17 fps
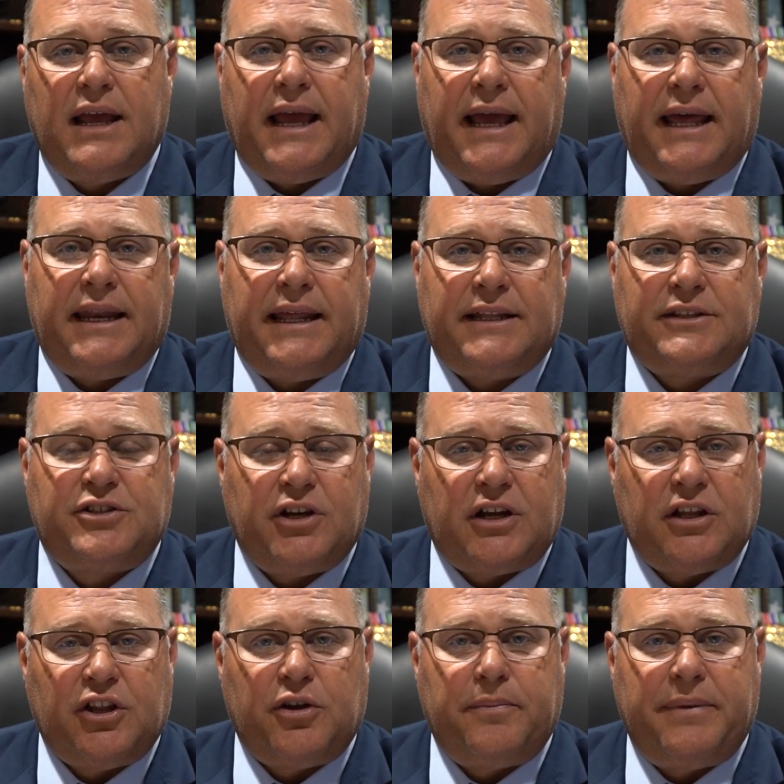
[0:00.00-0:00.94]
And it took
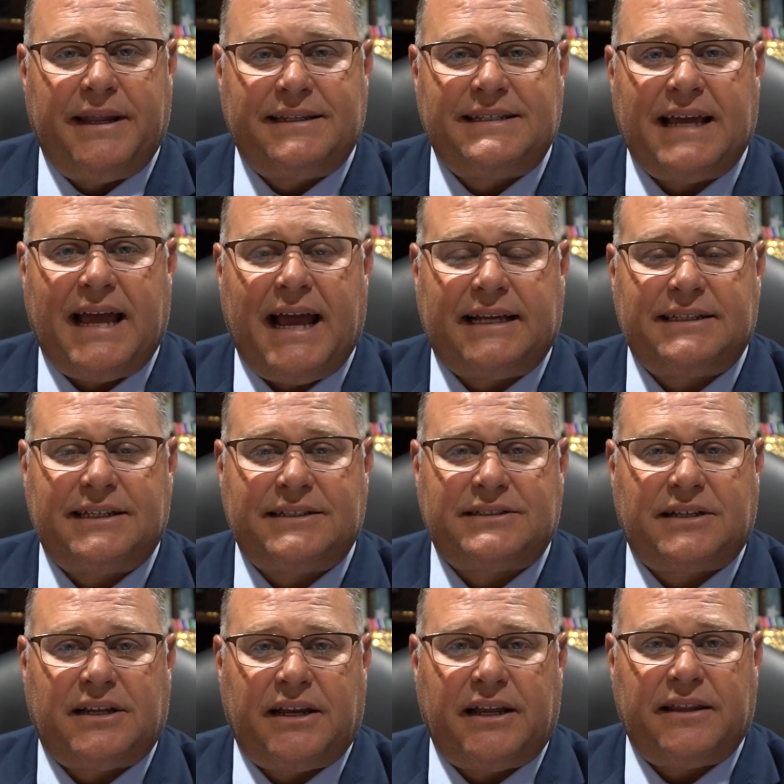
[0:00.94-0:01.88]
a little bit of
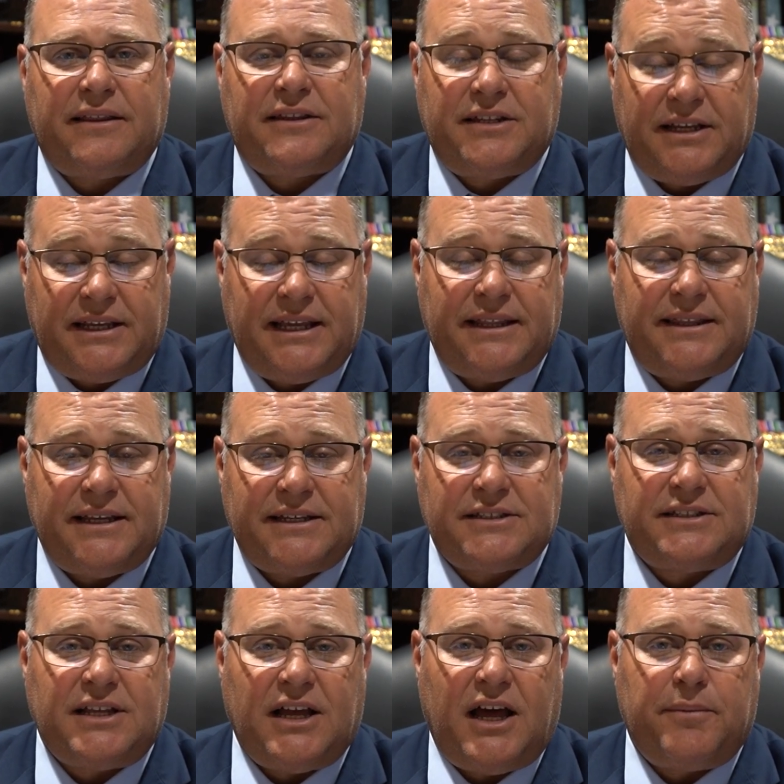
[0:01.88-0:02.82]
tactics to get
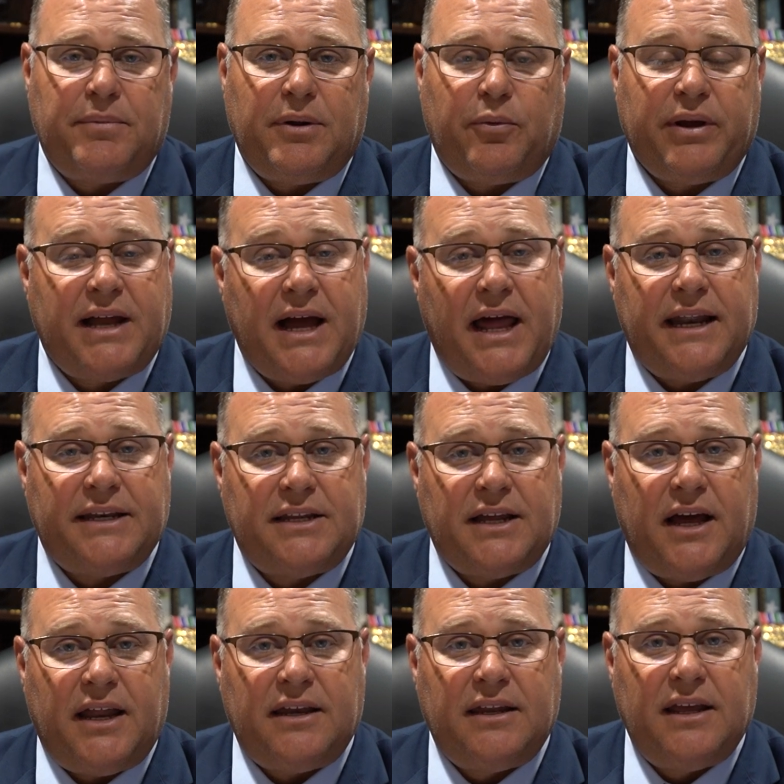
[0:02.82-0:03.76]
this done, but we got it
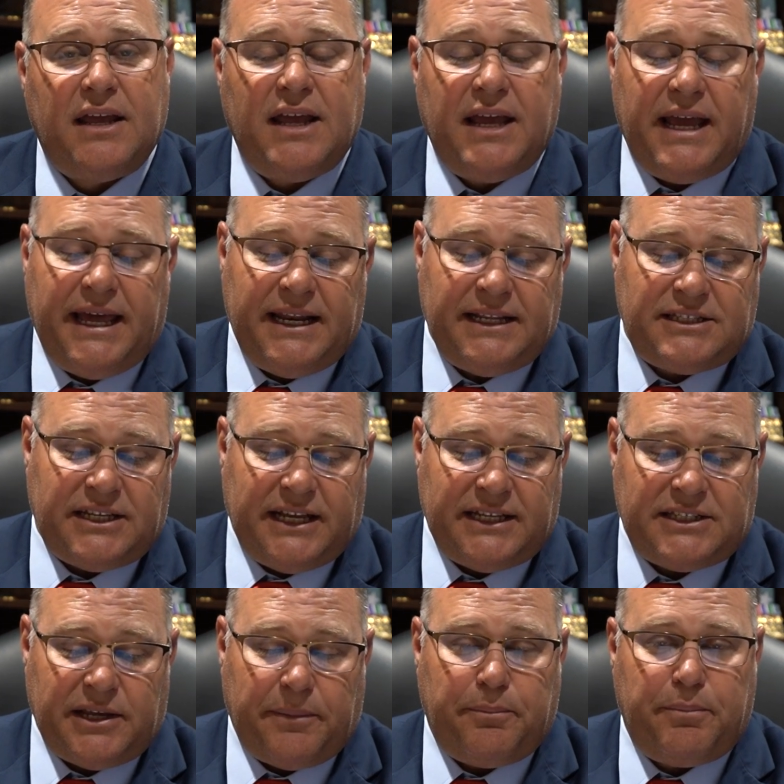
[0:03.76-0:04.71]
done. And it's
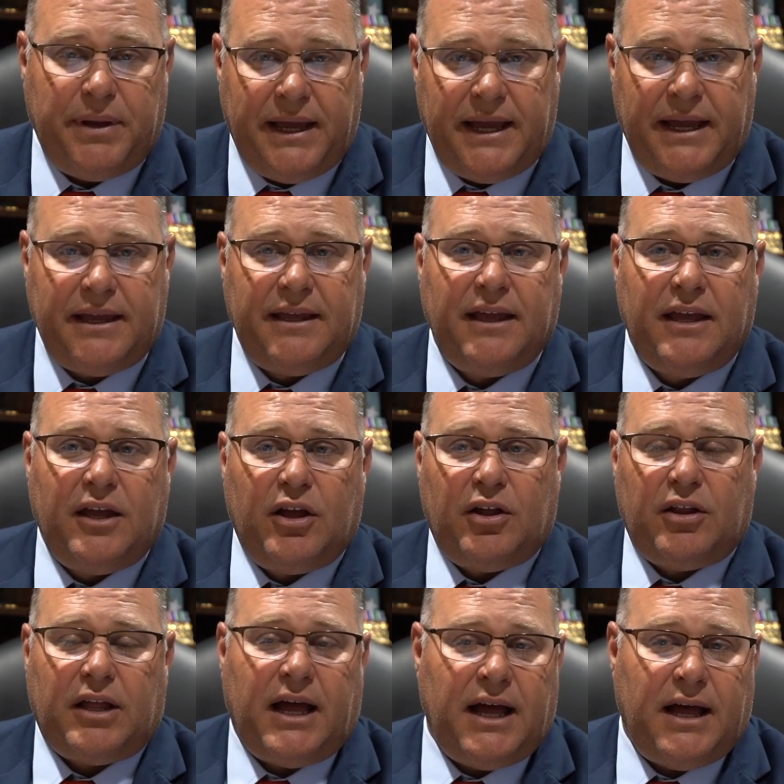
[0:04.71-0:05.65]
a big
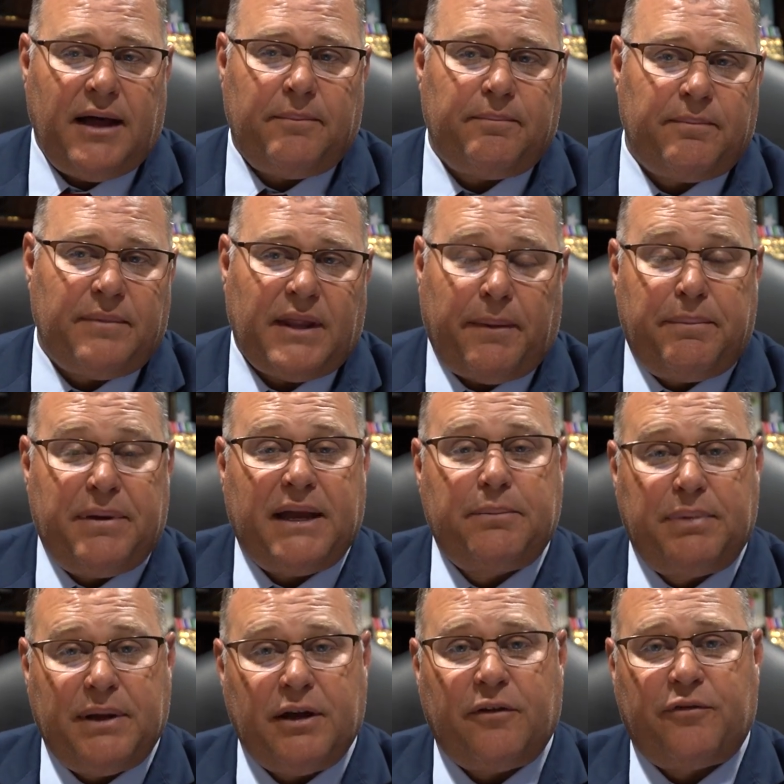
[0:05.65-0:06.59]

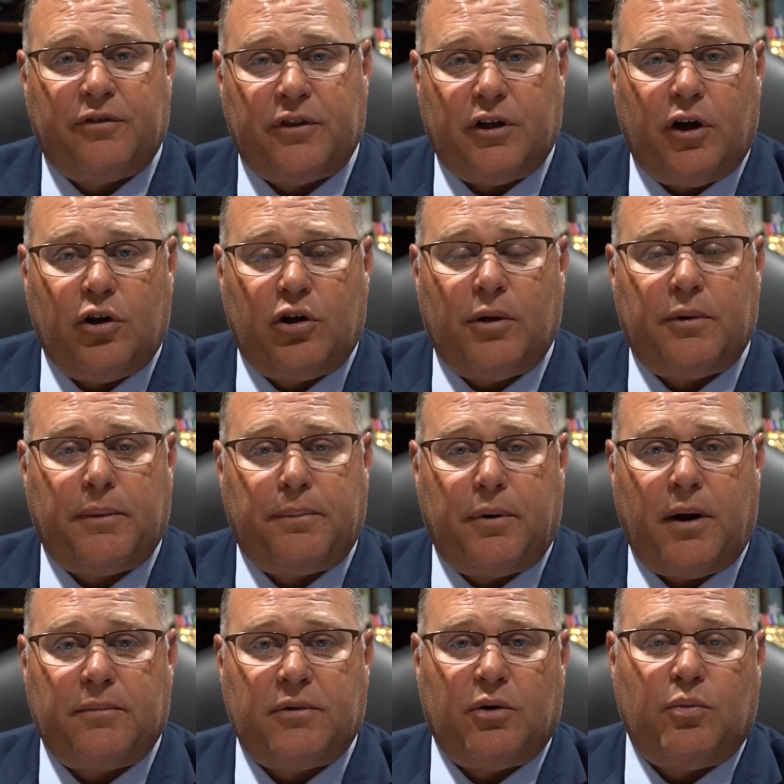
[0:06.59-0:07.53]
bill for the Oklahoma
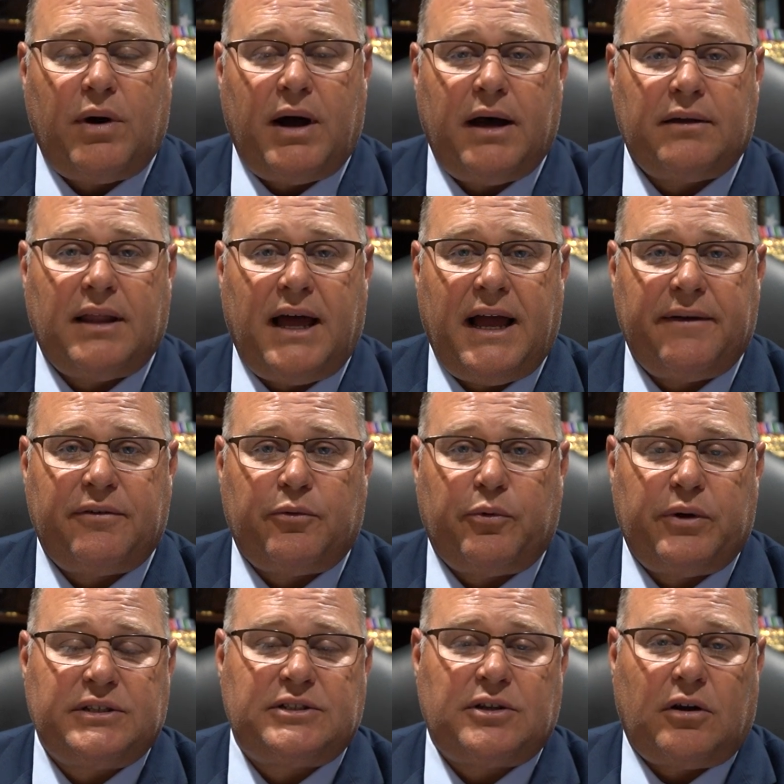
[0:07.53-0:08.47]
Department of Wildlife. And
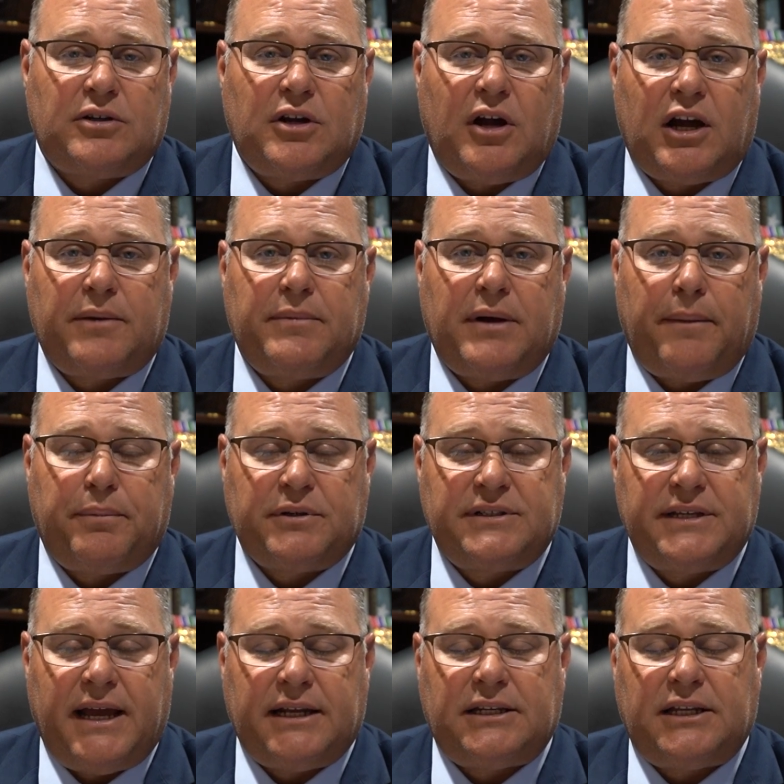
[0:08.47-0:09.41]
when we start talking about
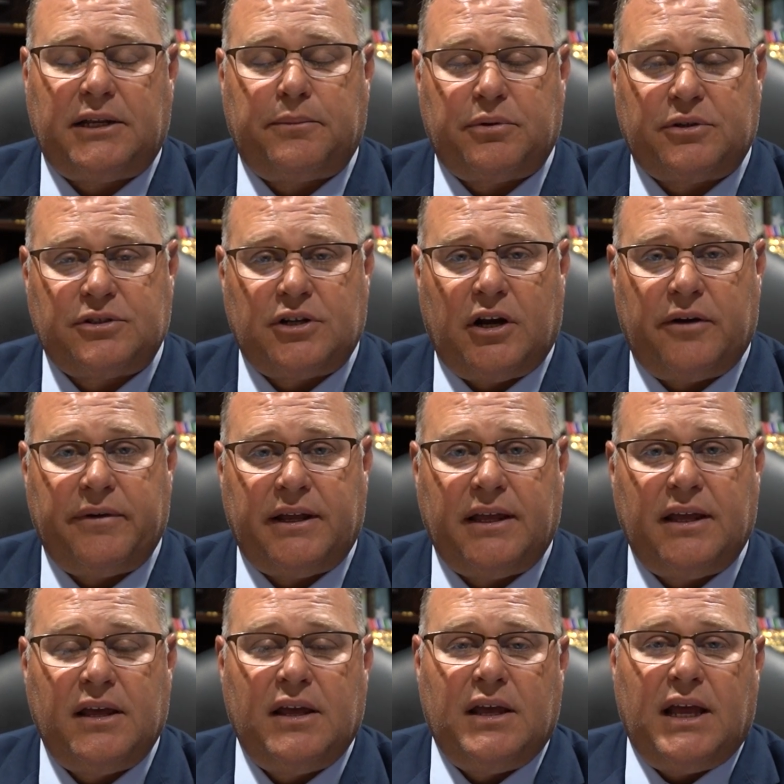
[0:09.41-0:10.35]
protecting,
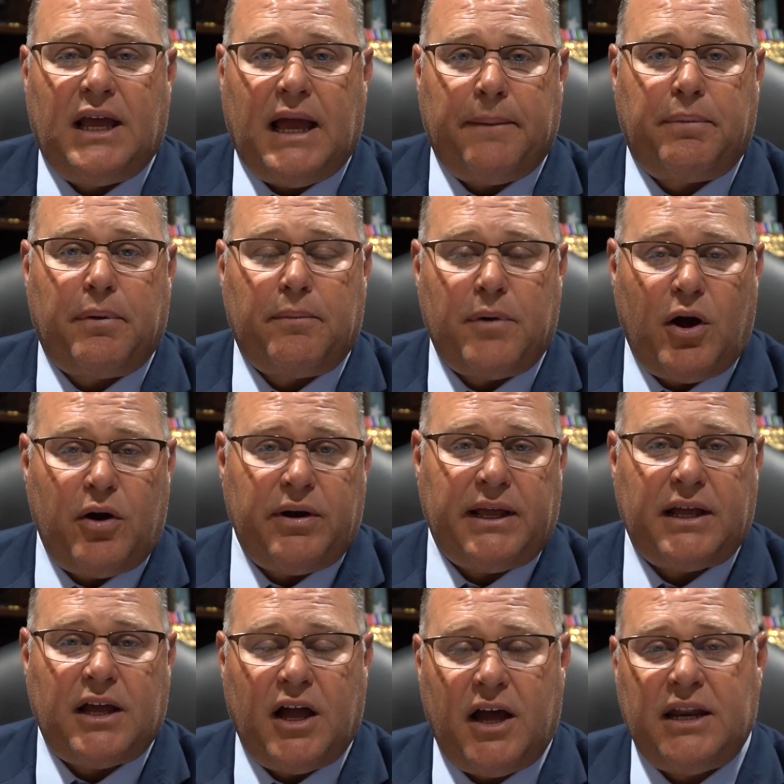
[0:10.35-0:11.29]
preserving, and
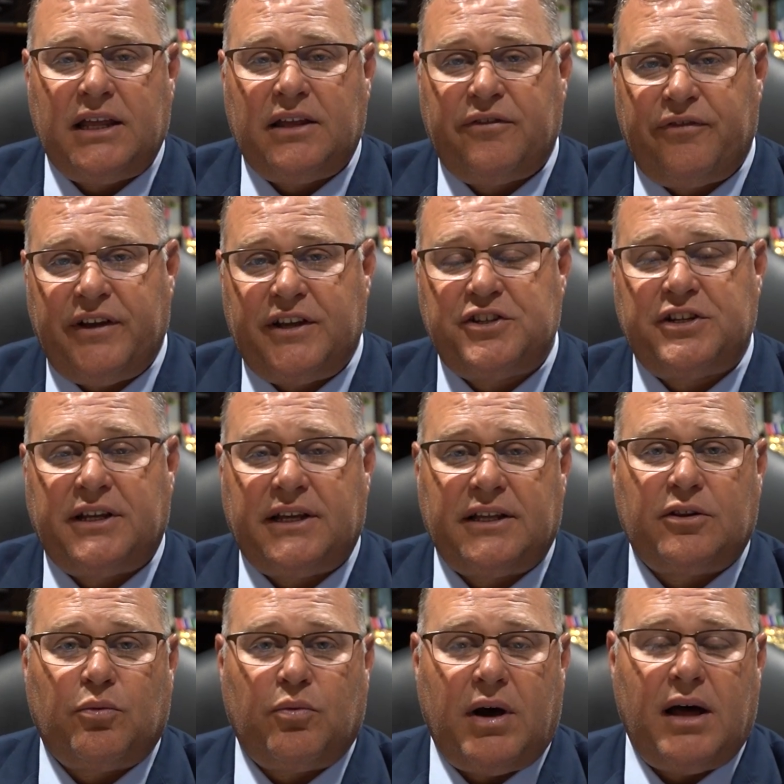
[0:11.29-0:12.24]
promoting hunting, fishing,
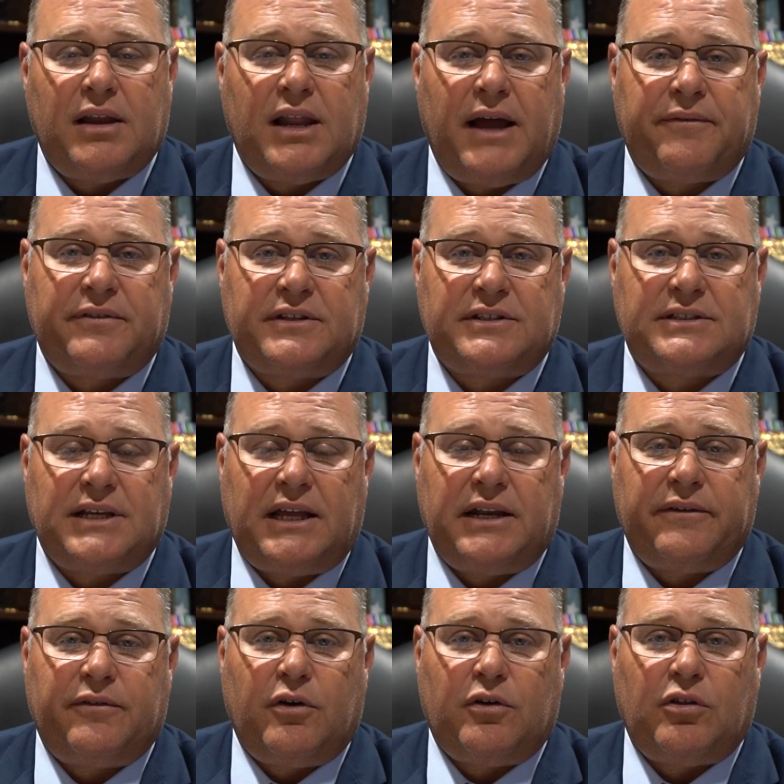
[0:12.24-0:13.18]
and the wildlife in the state
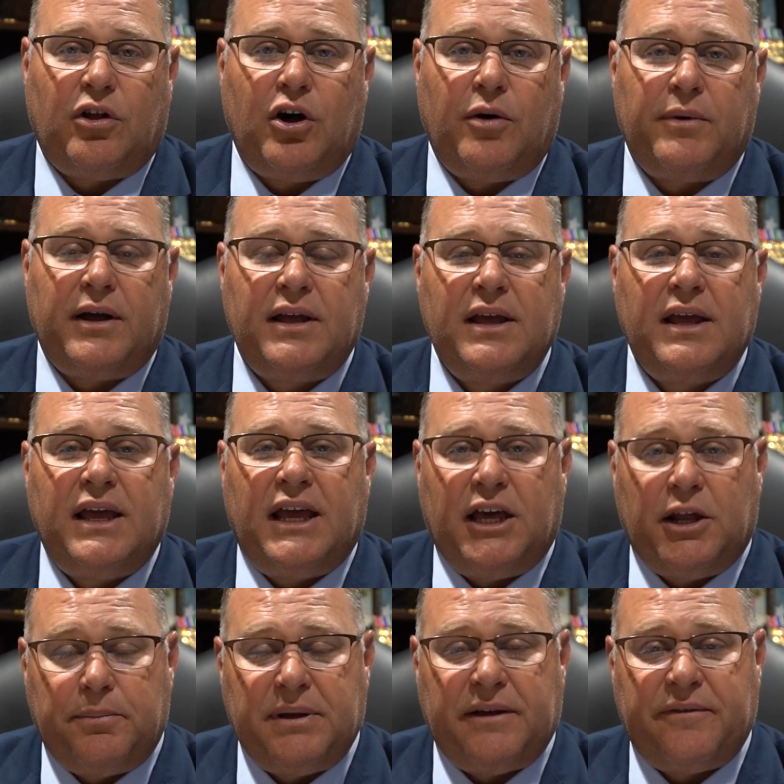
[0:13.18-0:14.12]
of Oklahoma,
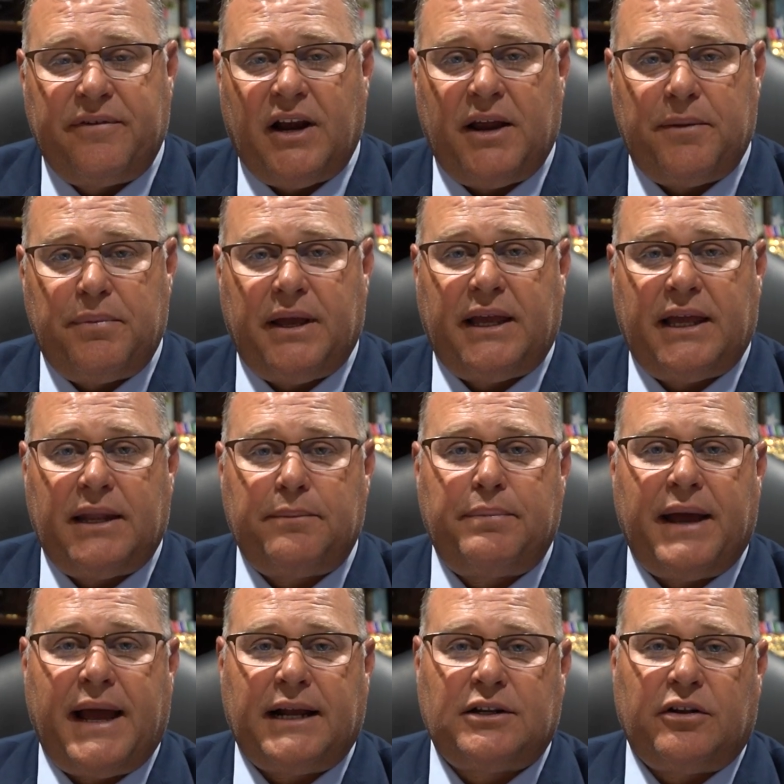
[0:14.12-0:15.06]
it'll be a very big
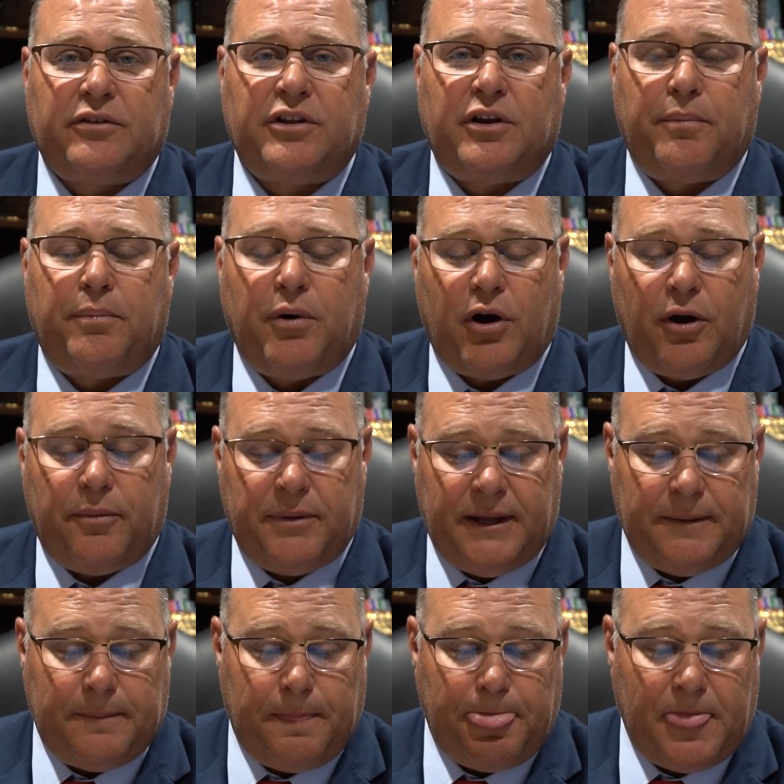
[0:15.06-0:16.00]
impact on the
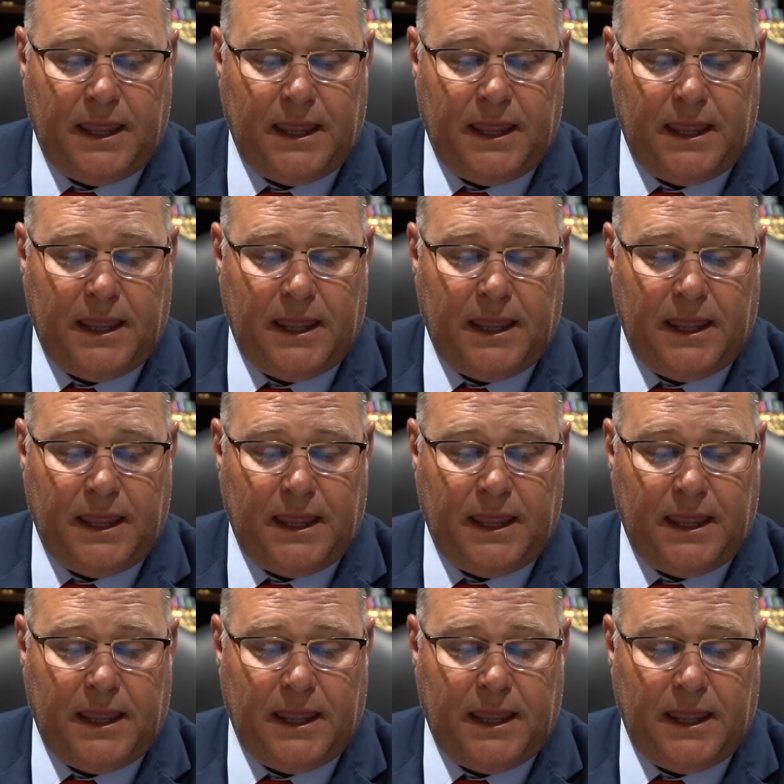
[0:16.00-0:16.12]
department.